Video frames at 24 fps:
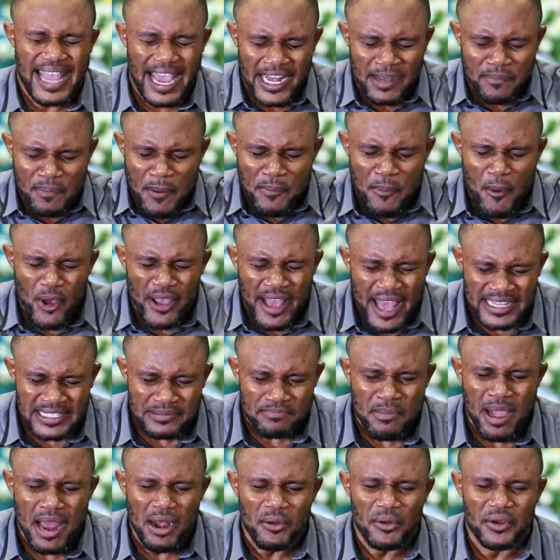10 people
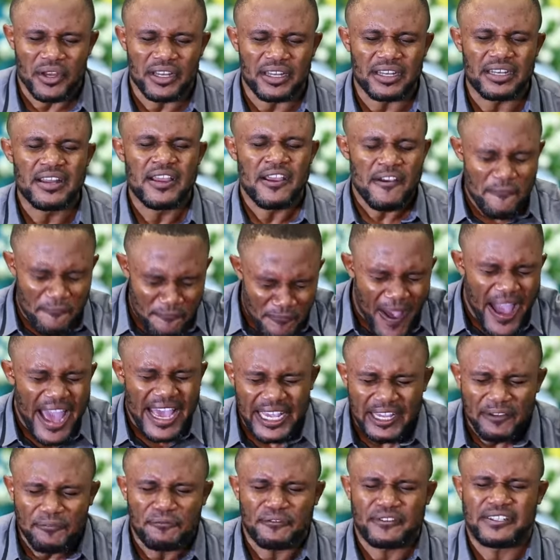get married,
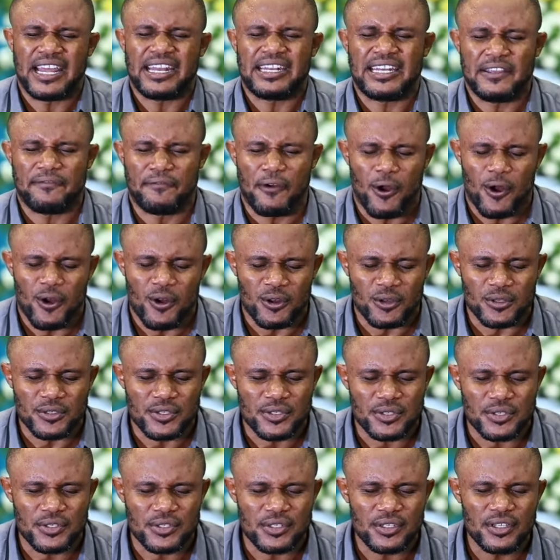5 they
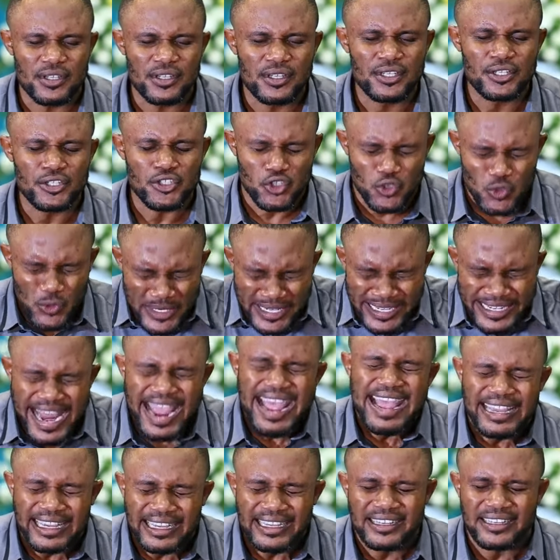divorce.
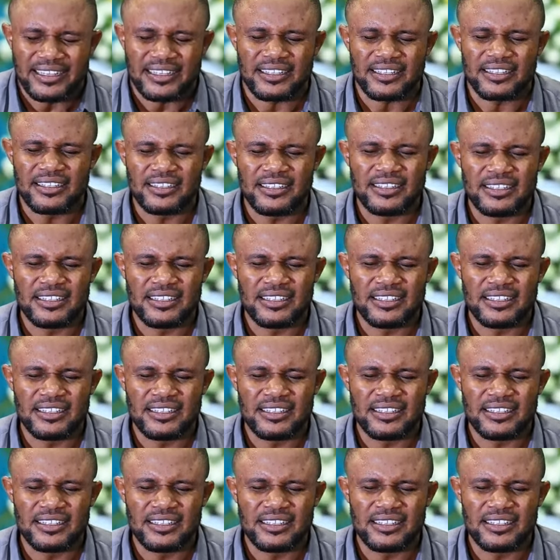Today,